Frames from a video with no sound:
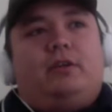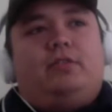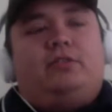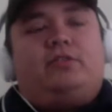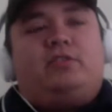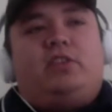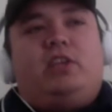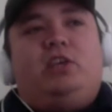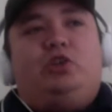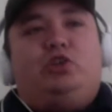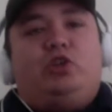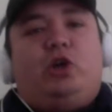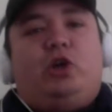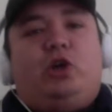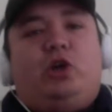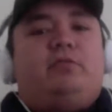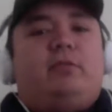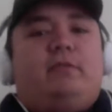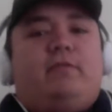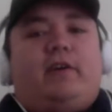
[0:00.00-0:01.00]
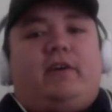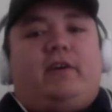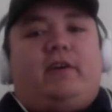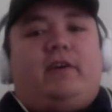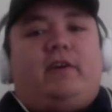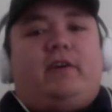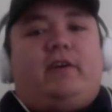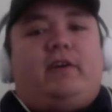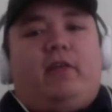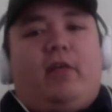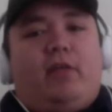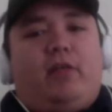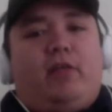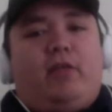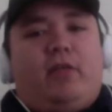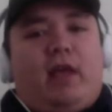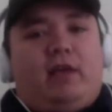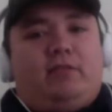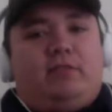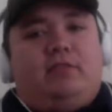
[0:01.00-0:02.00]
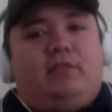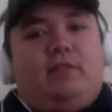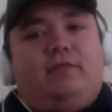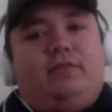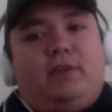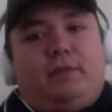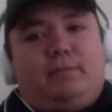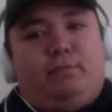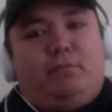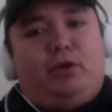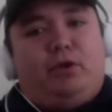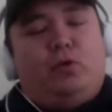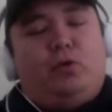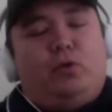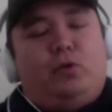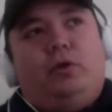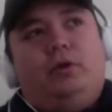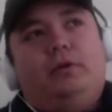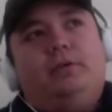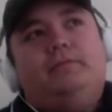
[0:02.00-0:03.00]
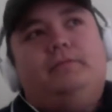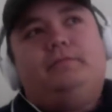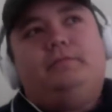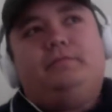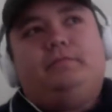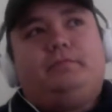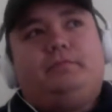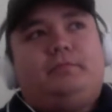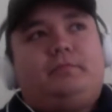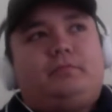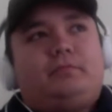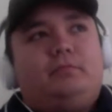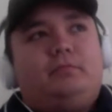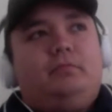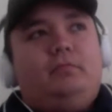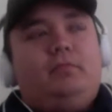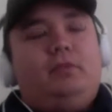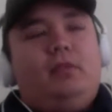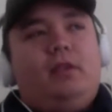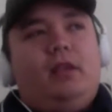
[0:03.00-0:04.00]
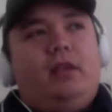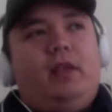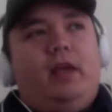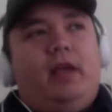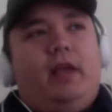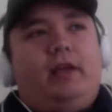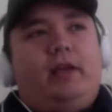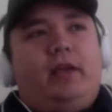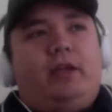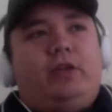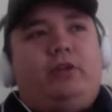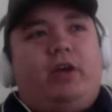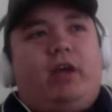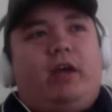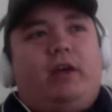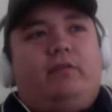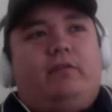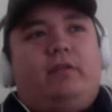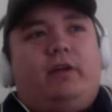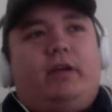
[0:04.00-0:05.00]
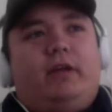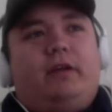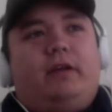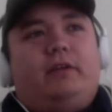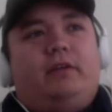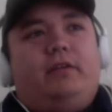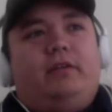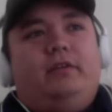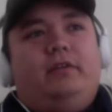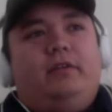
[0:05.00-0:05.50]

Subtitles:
ski jump, stuff like that. I think that stuff's like pretty cool. And then you have like,